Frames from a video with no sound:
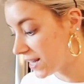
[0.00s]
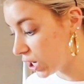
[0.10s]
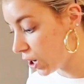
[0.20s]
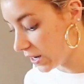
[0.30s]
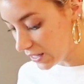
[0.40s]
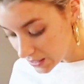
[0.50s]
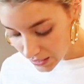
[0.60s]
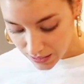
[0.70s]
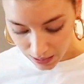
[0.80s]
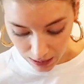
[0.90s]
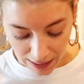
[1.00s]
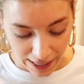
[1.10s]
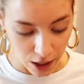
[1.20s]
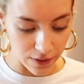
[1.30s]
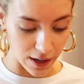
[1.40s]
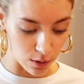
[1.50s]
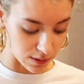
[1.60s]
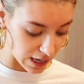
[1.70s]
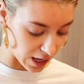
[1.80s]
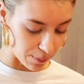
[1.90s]
they're easy to layer. They don't
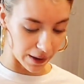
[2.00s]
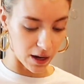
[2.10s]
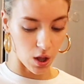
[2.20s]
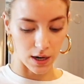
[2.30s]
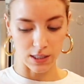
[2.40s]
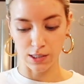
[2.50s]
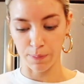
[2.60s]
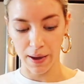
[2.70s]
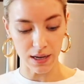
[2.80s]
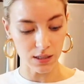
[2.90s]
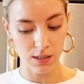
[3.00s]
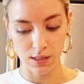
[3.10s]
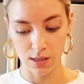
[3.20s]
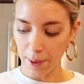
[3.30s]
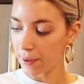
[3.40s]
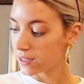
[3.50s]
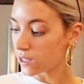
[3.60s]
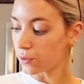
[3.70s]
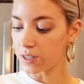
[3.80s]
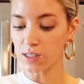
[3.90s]
take up like a lot of space. I picked
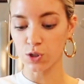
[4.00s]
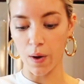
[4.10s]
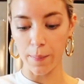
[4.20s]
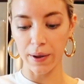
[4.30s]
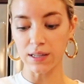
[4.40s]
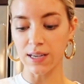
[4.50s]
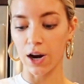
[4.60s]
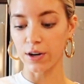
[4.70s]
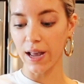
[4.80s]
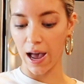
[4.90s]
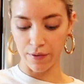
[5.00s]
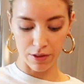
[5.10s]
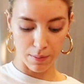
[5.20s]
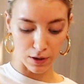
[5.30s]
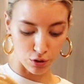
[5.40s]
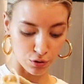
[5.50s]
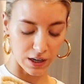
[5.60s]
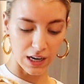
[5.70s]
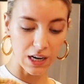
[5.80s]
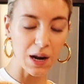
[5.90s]
out these sweatpants. I already have them in
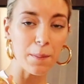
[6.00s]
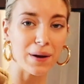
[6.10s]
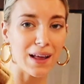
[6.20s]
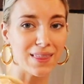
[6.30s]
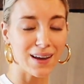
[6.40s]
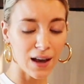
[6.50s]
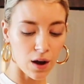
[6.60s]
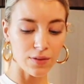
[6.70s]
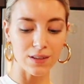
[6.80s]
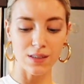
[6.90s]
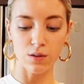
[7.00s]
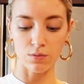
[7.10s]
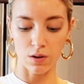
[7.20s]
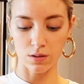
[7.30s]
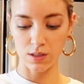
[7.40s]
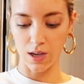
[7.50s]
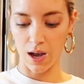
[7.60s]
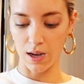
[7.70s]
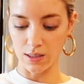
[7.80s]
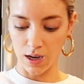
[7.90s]
green, but I think I got these in the wrong
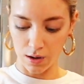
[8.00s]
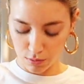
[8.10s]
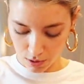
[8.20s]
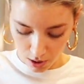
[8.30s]
size. I don't